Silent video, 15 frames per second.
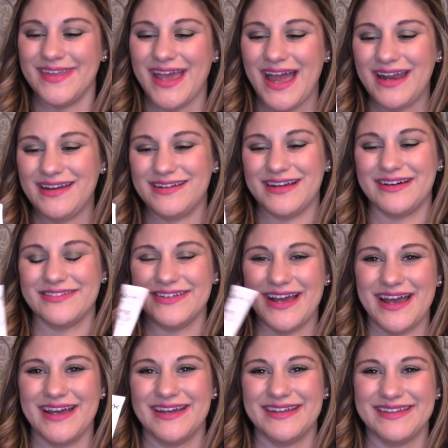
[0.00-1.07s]
don't know.
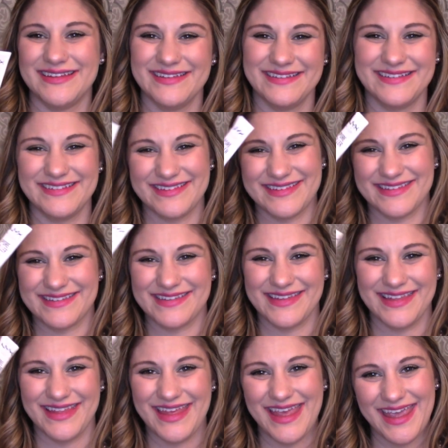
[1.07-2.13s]

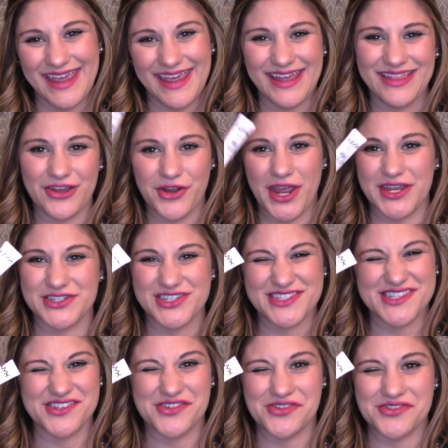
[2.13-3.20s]
It's okay, it's just
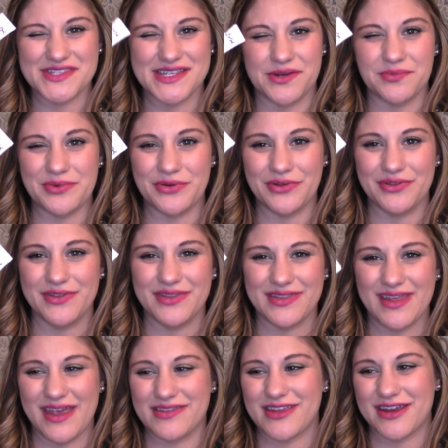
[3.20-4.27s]
a little sample
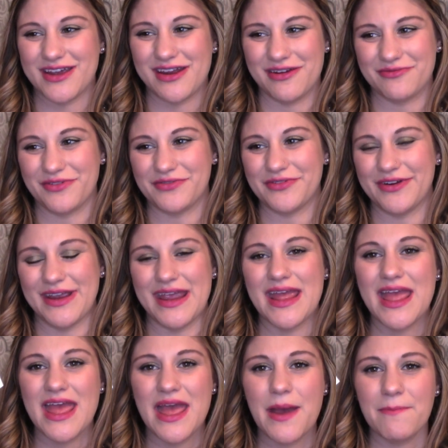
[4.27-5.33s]
size. I got it for free.
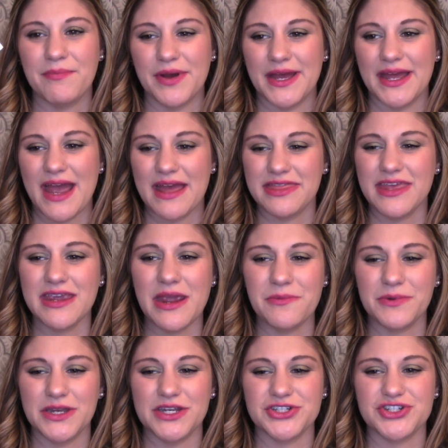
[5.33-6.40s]
But I think I'm
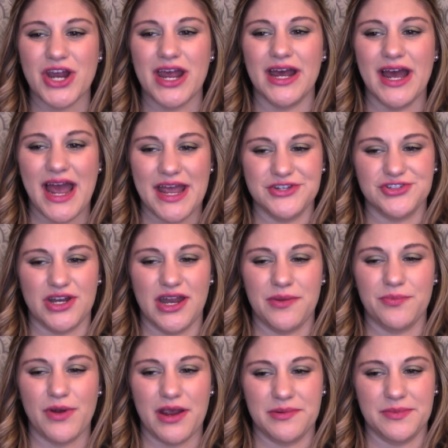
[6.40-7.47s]
going to try a hydrating
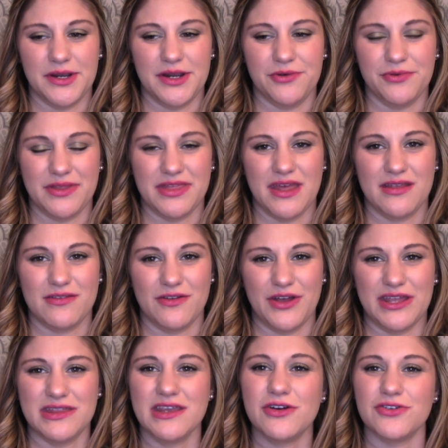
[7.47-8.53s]
primer with it, so I
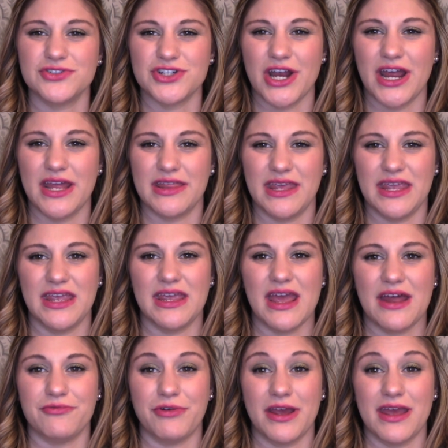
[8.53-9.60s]
think I'll try the
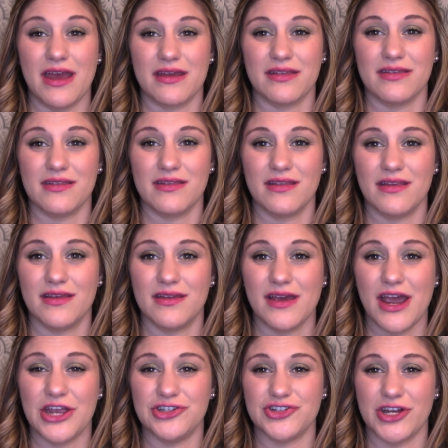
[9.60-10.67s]
NYX
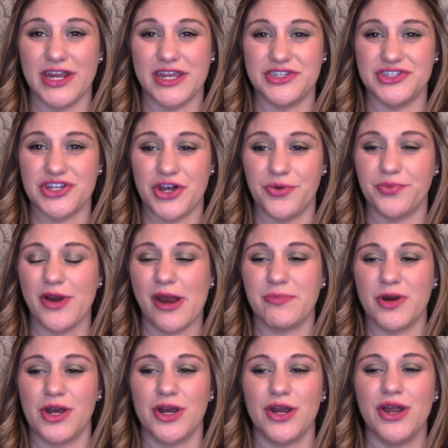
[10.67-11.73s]
hydrating gel
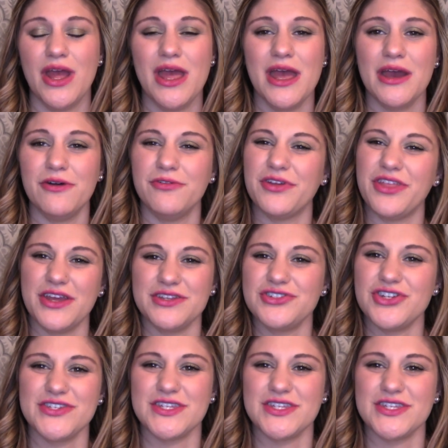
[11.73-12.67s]
primer with it, just